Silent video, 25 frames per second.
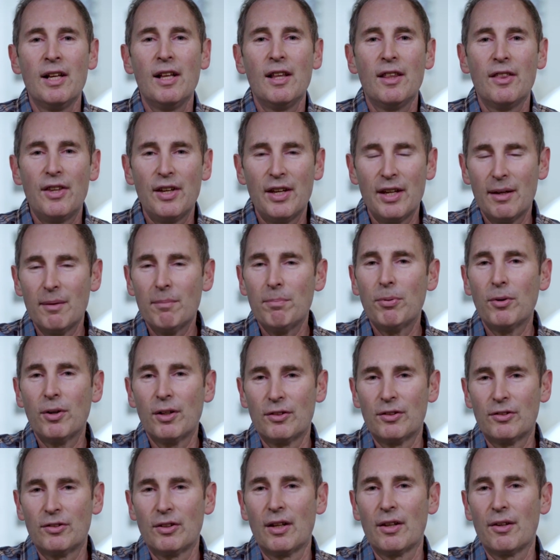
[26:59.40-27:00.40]
the
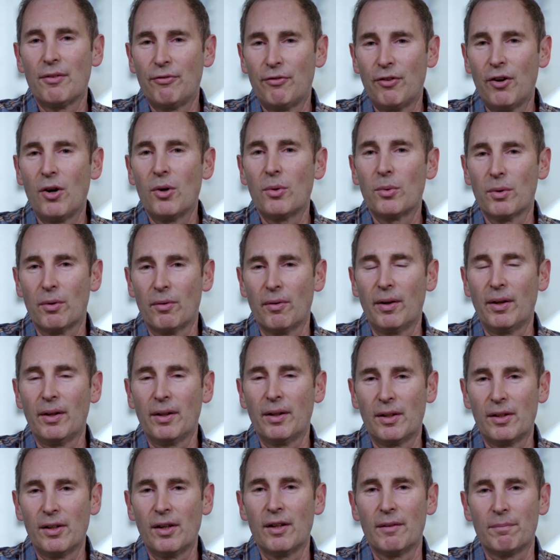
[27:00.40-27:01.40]
inputs on the phone were
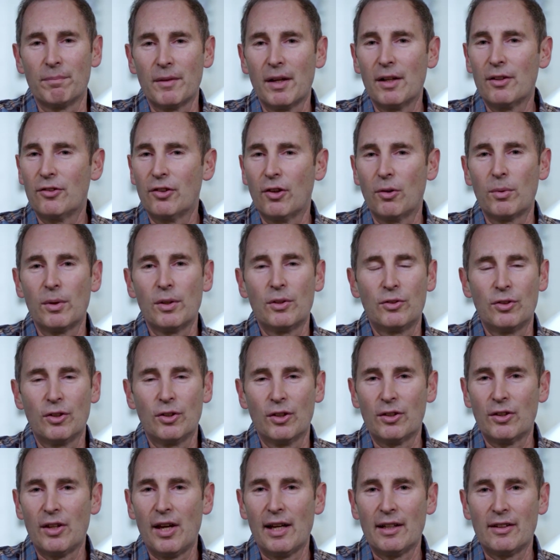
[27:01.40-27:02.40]
really good. And so we
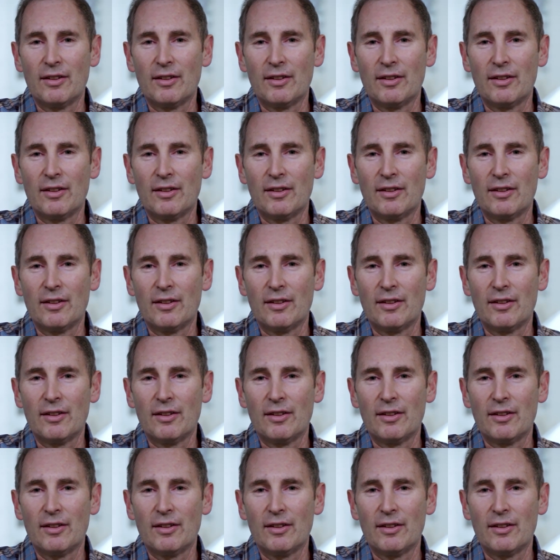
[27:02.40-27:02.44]
took that